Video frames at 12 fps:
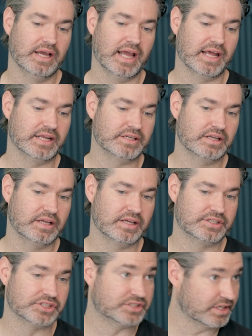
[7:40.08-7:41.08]
And it
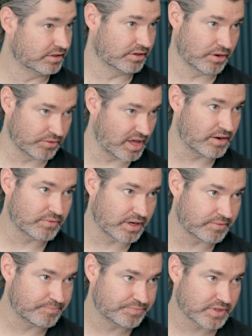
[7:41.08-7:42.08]
just didn't go that
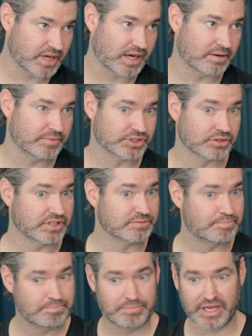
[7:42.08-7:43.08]
well. And so these
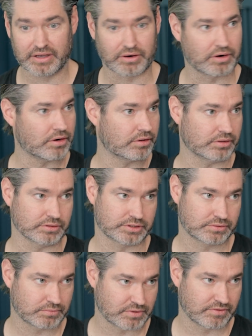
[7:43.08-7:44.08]
big
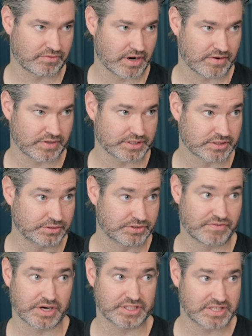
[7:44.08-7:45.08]
hurdles were in front of us. And it was a
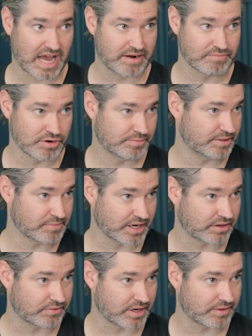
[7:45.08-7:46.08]
very sad moment in my
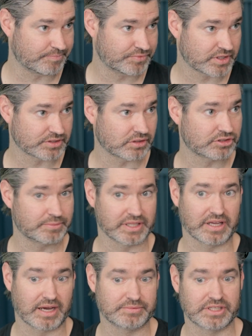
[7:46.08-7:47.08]
career, because
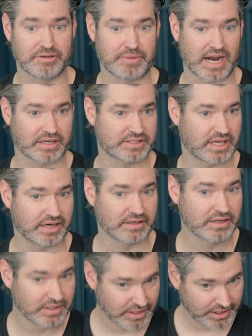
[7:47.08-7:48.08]
ultimately I'm sitting back saying,
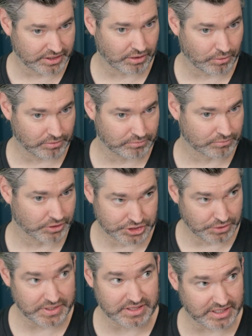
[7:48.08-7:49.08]
we're
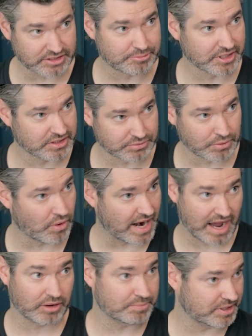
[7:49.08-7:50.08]
doing this because we want to
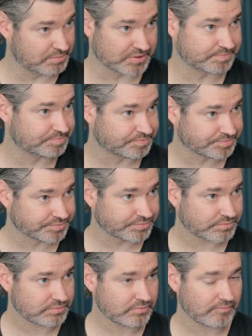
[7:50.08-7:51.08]
help people.
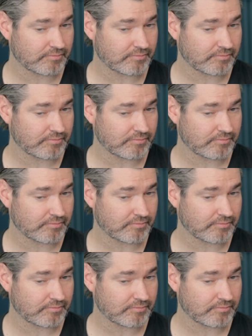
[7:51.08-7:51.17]
Mm-hmm.